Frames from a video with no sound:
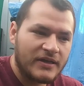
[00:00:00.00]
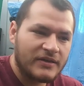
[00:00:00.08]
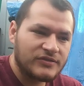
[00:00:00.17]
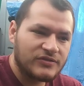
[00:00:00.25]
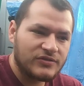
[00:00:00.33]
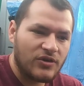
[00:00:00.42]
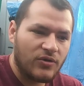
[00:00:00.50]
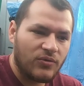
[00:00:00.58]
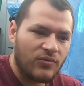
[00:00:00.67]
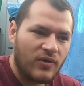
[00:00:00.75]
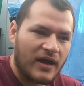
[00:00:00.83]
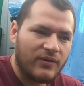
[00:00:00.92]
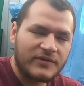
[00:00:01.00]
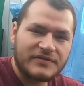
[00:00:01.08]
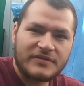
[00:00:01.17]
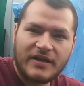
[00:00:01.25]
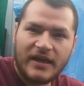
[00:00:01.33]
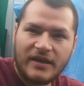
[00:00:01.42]
So I
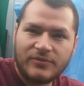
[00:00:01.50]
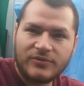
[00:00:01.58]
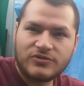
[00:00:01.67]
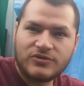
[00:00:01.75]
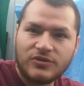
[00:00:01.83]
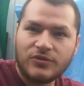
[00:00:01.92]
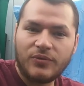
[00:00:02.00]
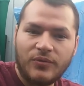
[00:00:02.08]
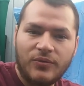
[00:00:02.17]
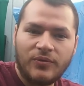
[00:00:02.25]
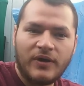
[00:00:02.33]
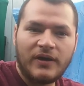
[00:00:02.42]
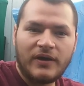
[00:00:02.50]
wasn't able to,